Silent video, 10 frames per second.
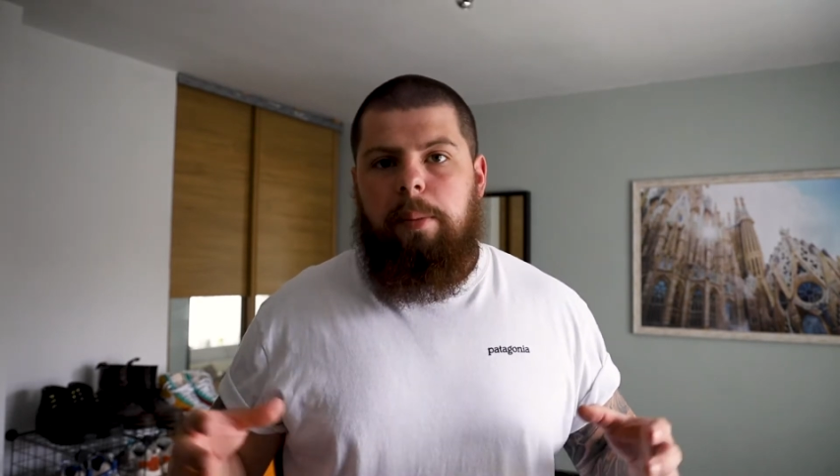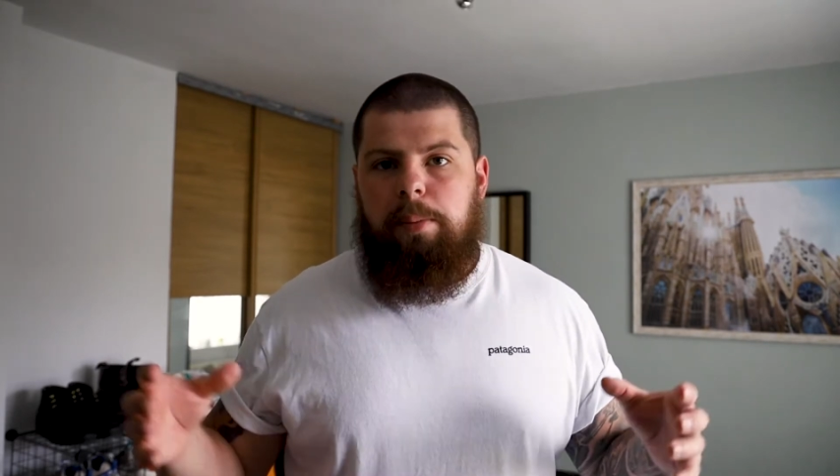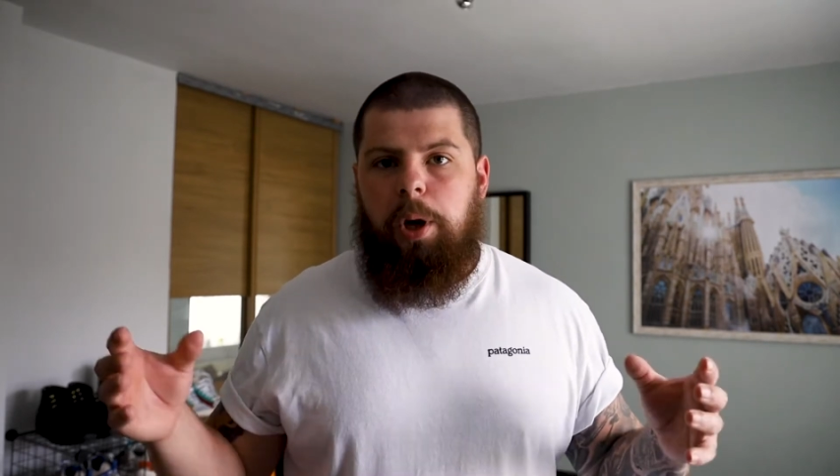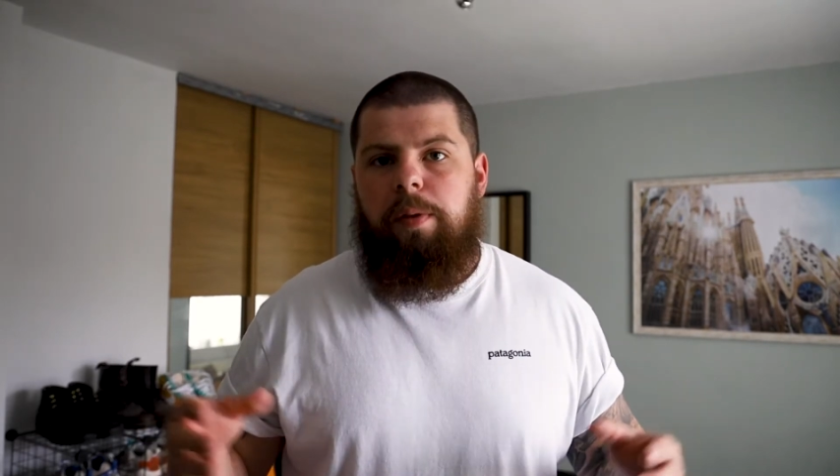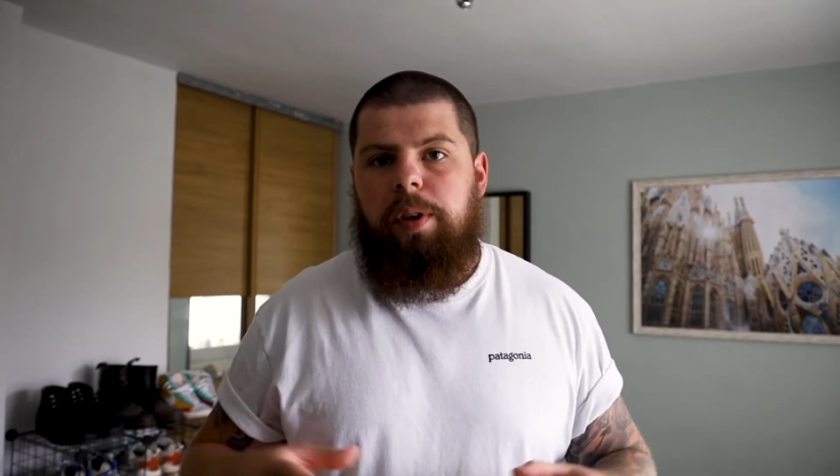
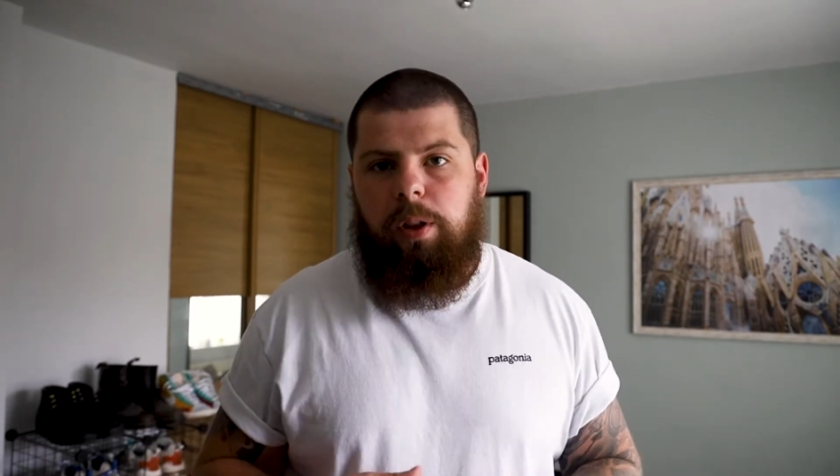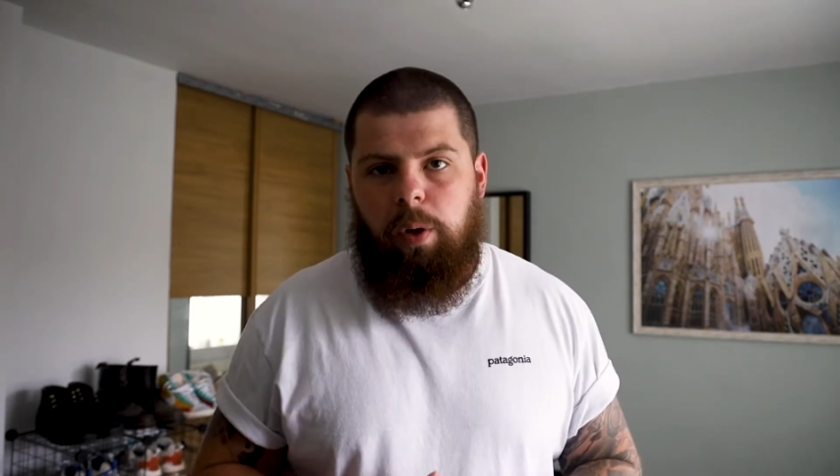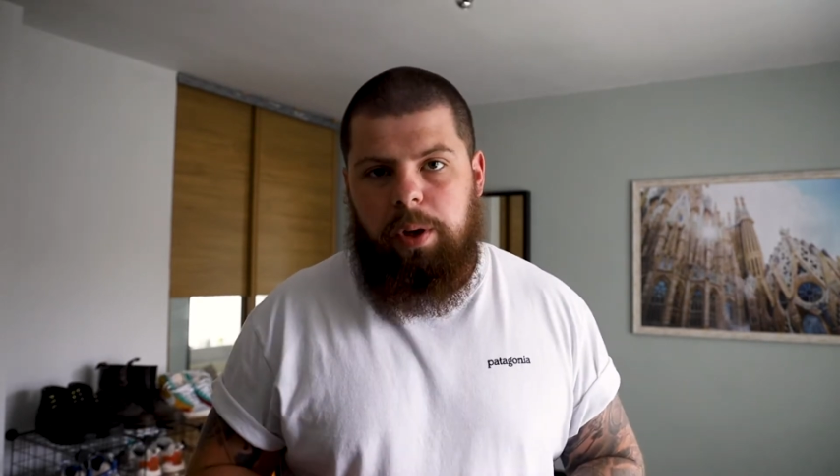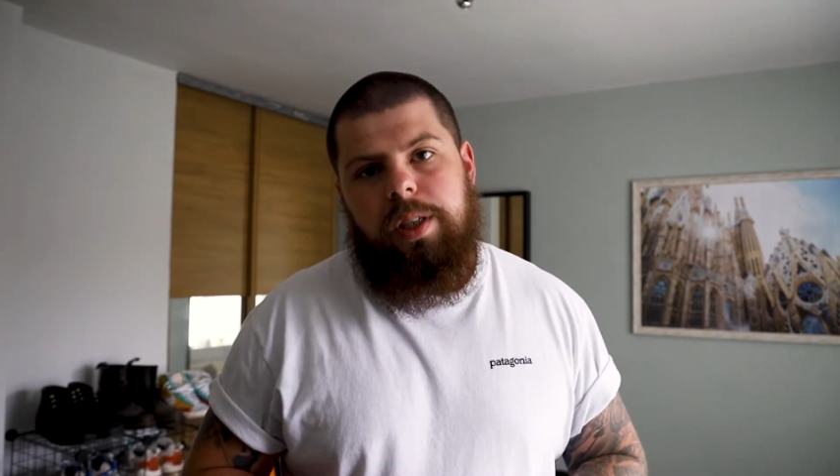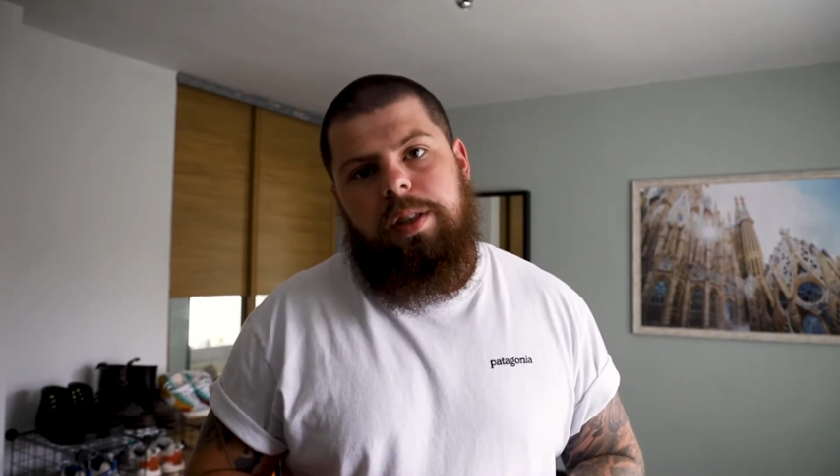perfect
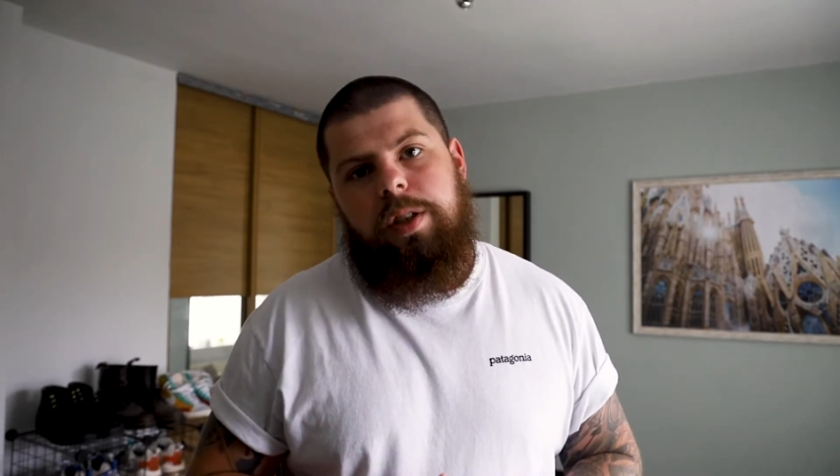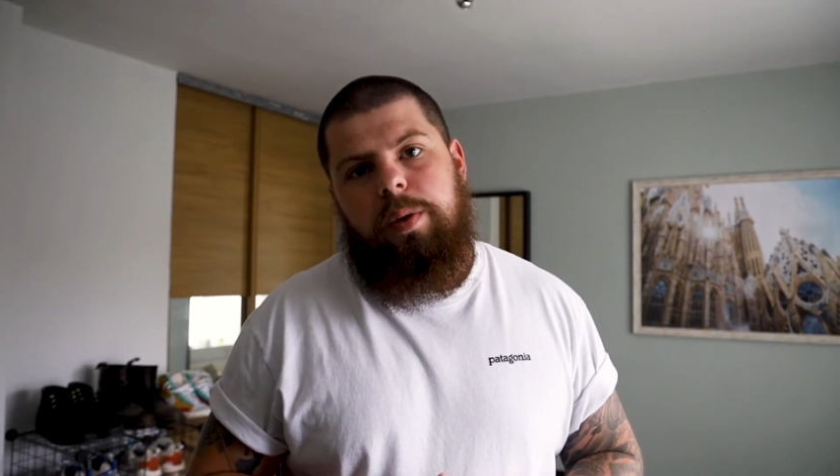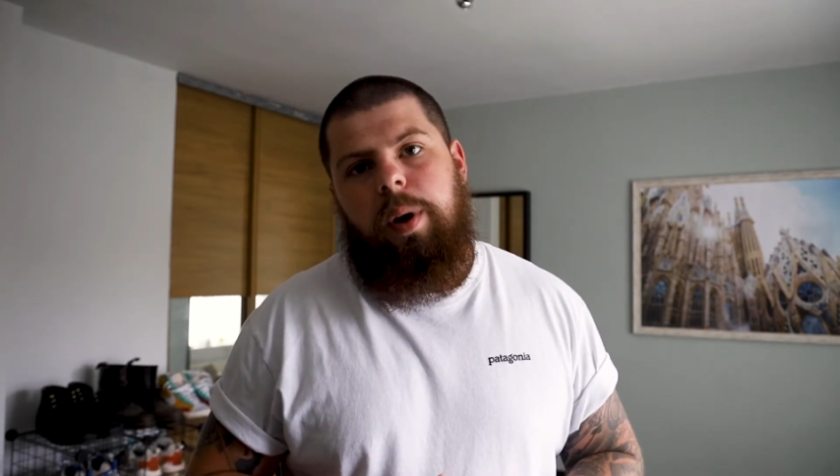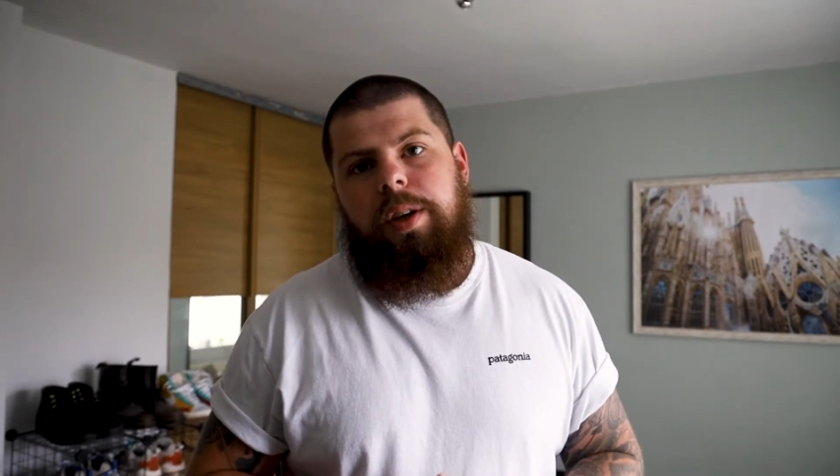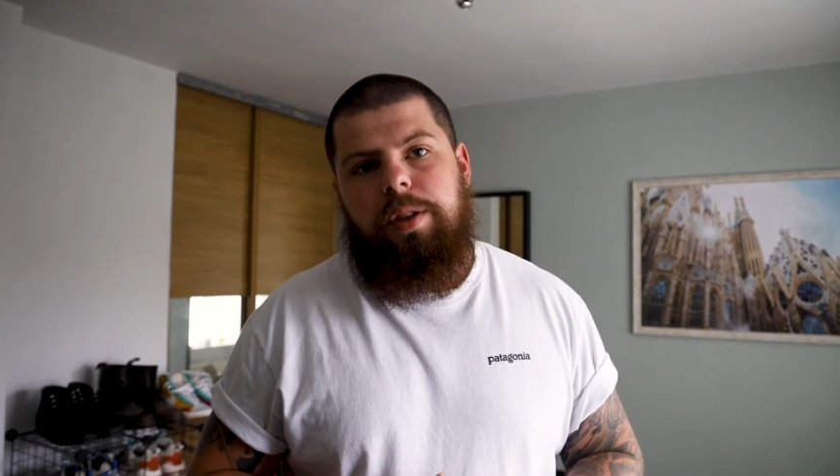lighting
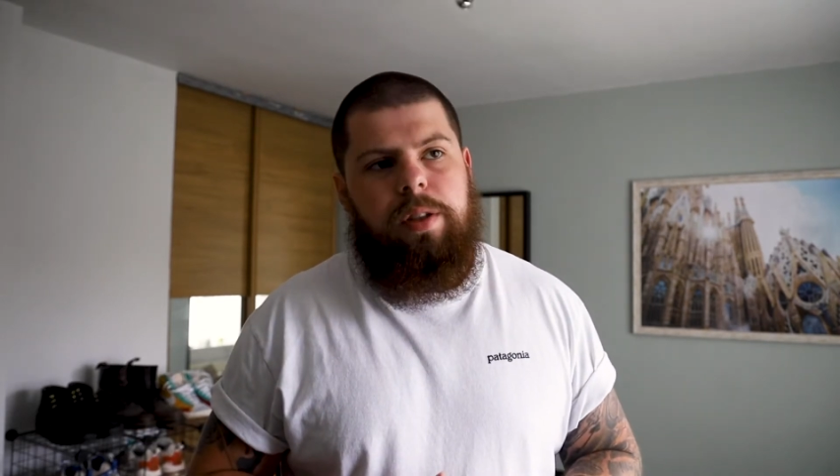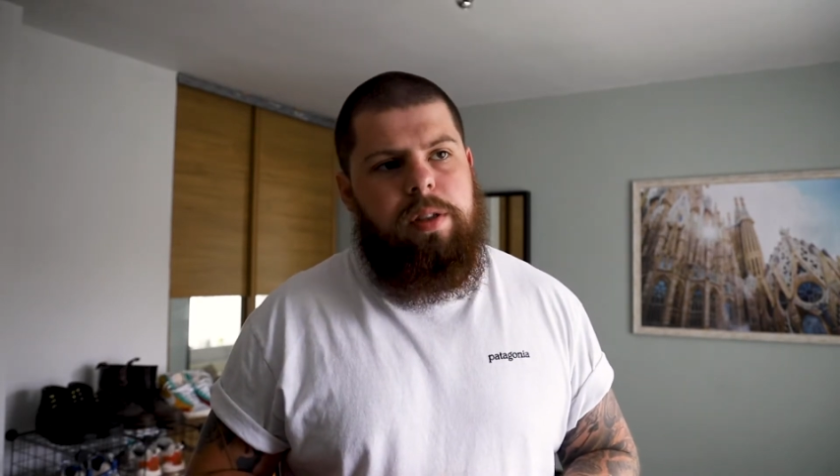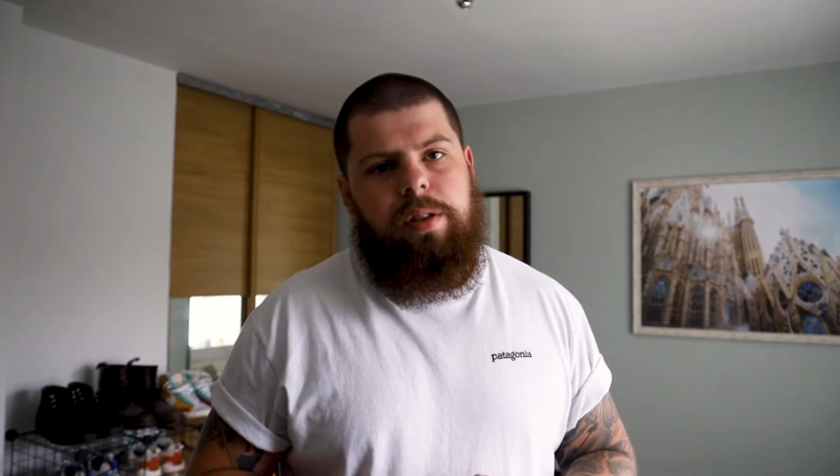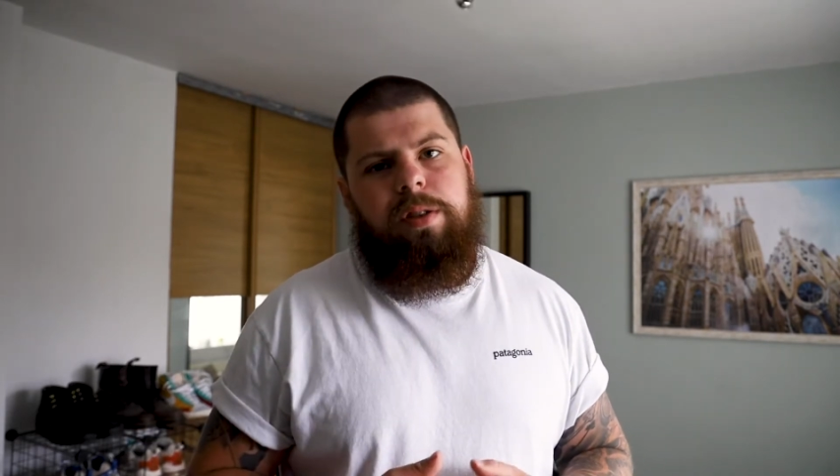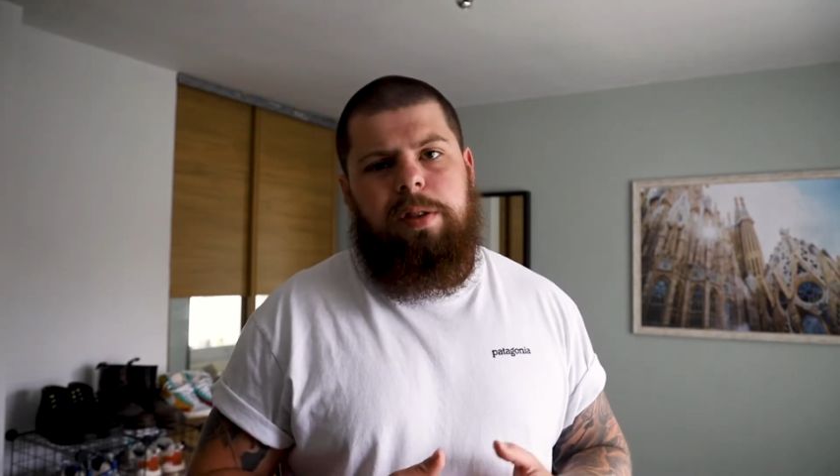
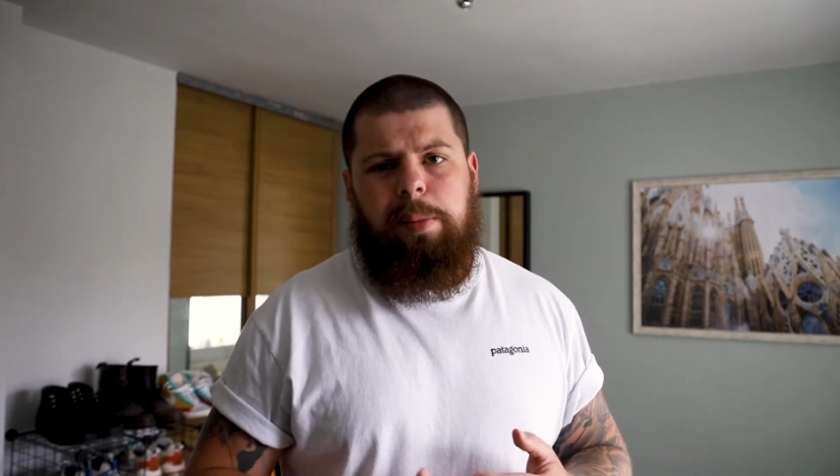situations and just